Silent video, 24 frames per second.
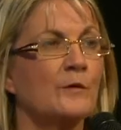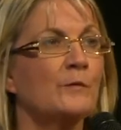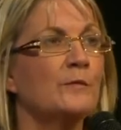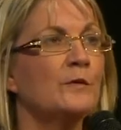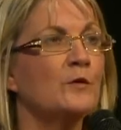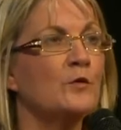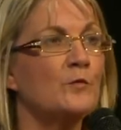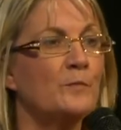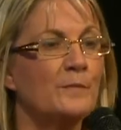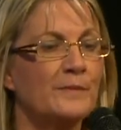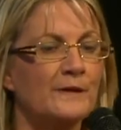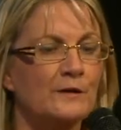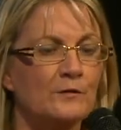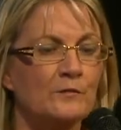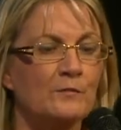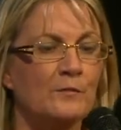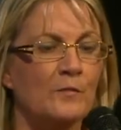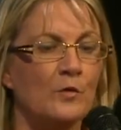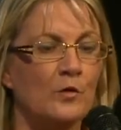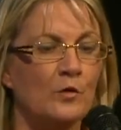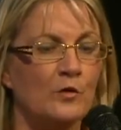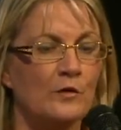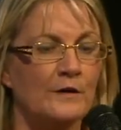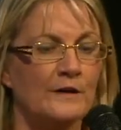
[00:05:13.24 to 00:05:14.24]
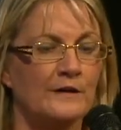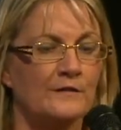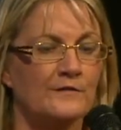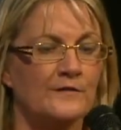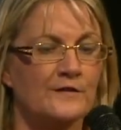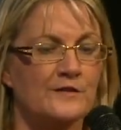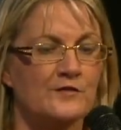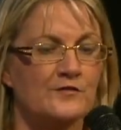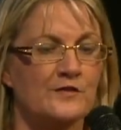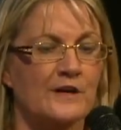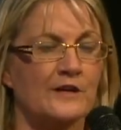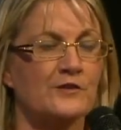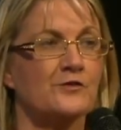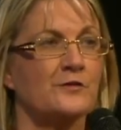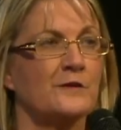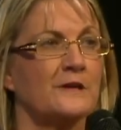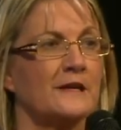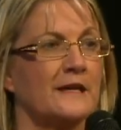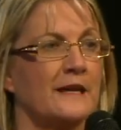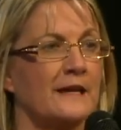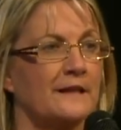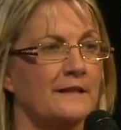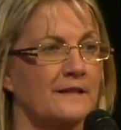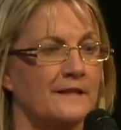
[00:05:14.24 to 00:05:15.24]
We will build more infrastructure
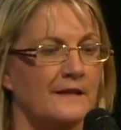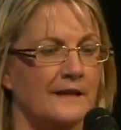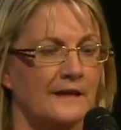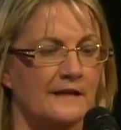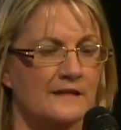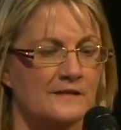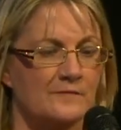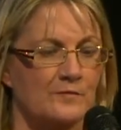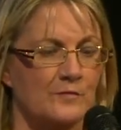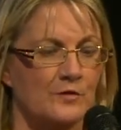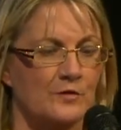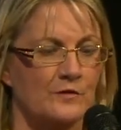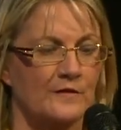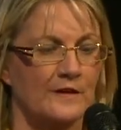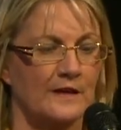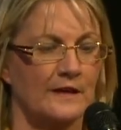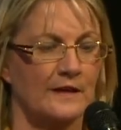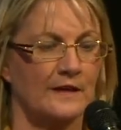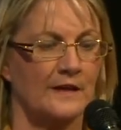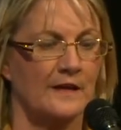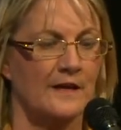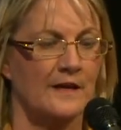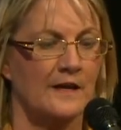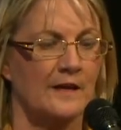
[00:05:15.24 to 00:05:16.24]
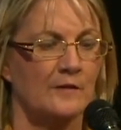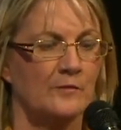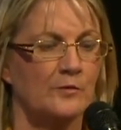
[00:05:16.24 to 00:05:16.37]
and get things moving.